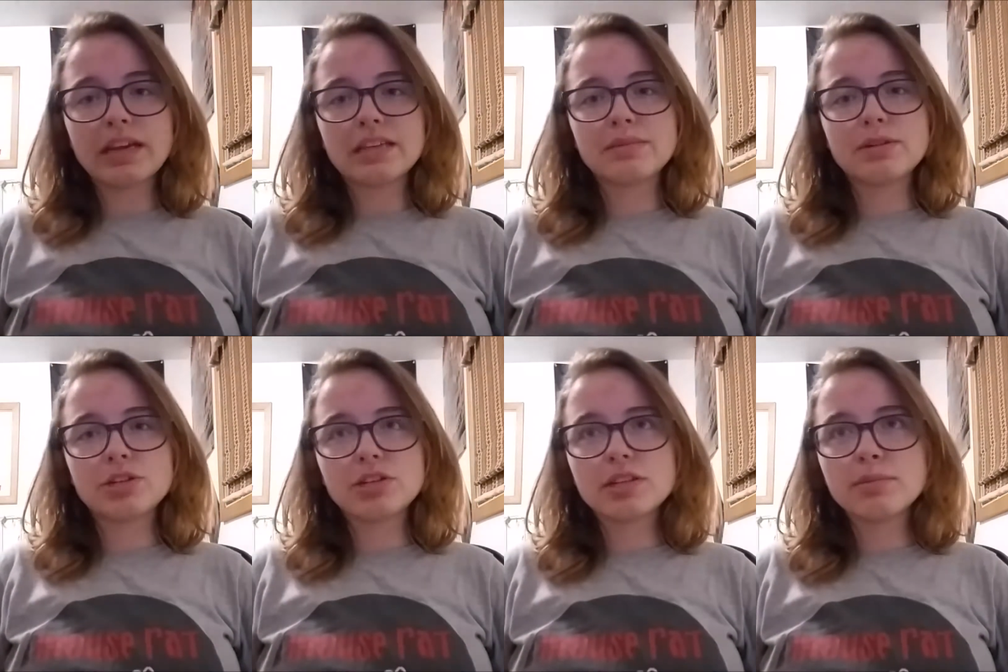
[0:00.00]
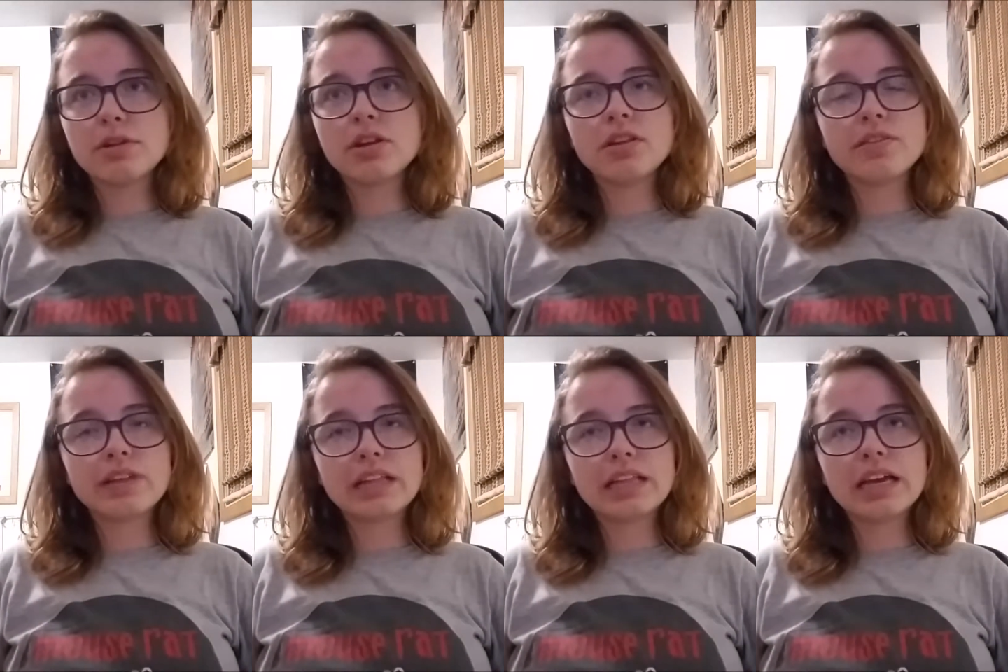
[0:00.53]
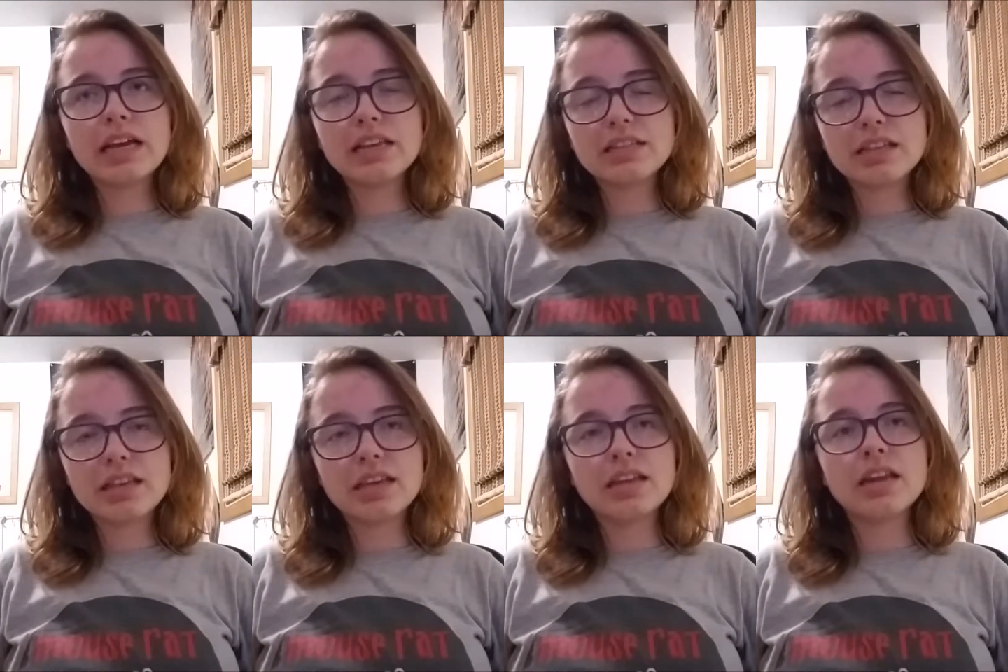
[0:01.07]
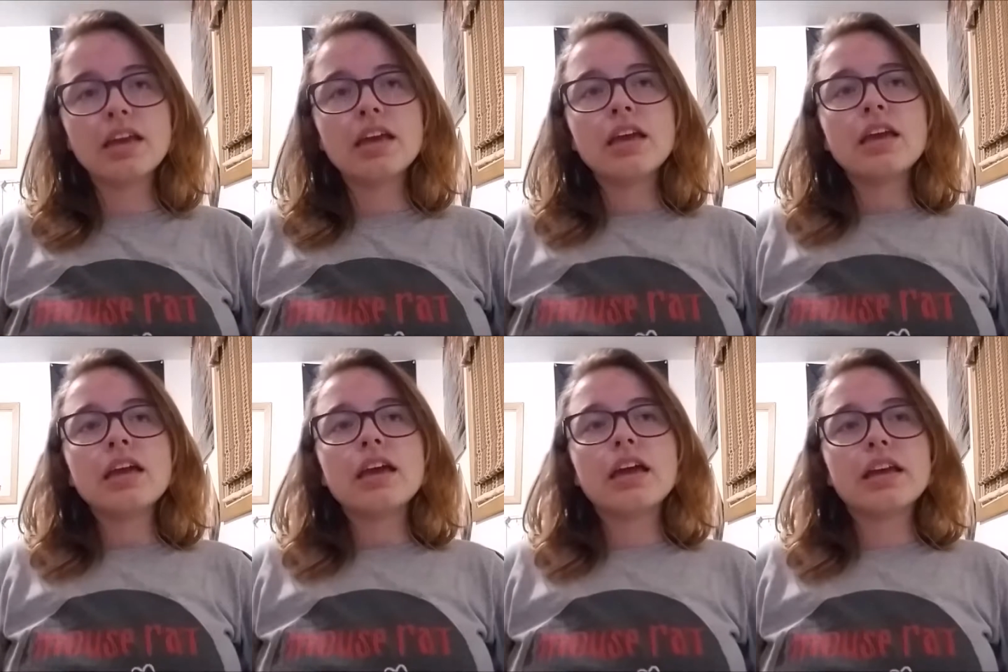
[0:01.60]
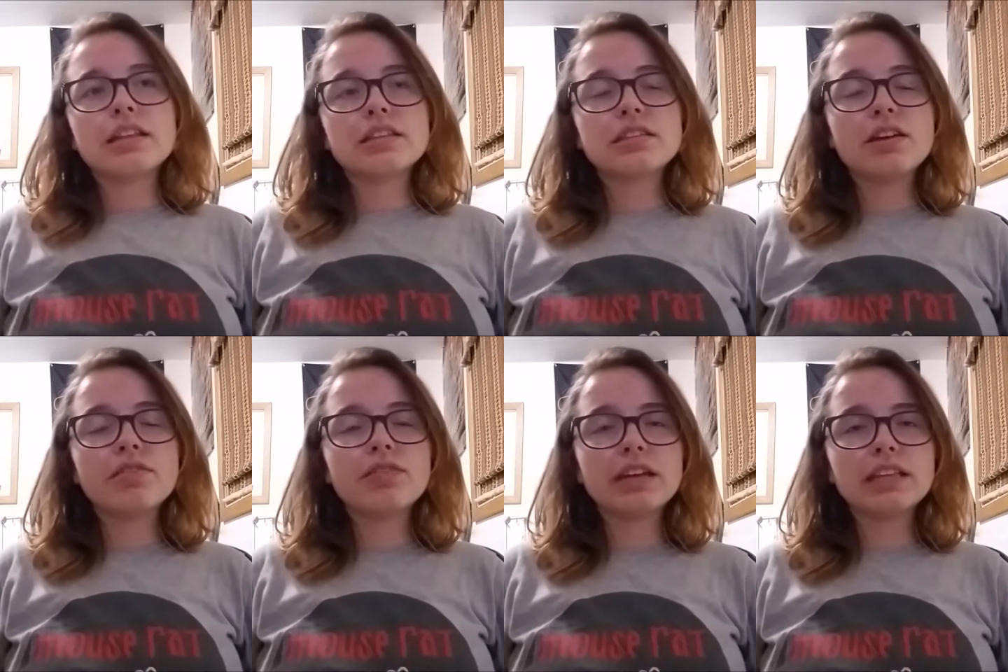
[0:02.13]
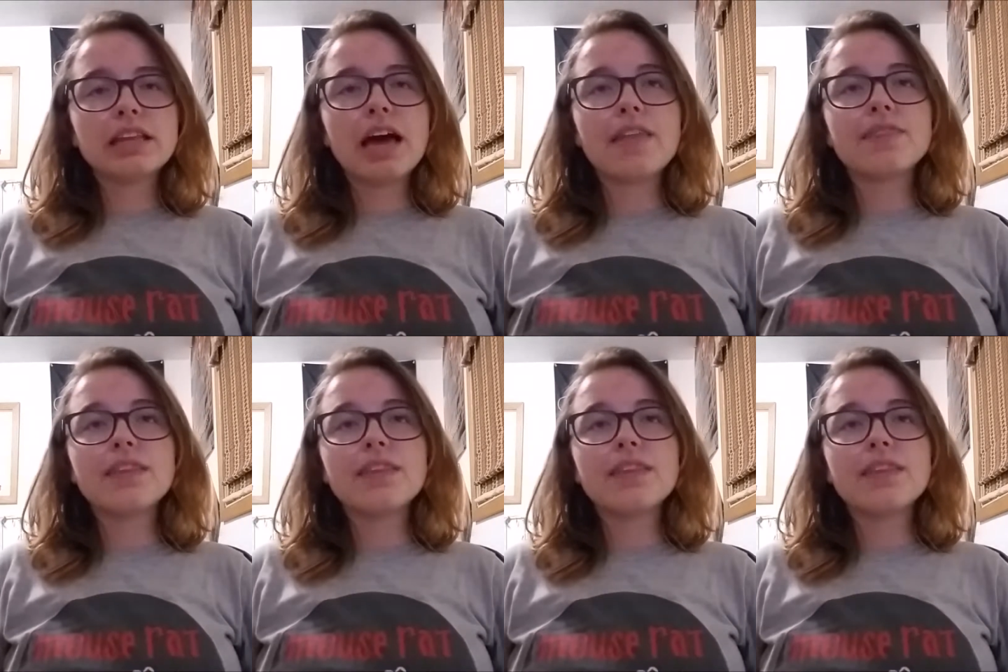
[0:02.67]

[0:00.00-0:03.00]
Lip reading: especially in the middle of a lesson and stuff like that.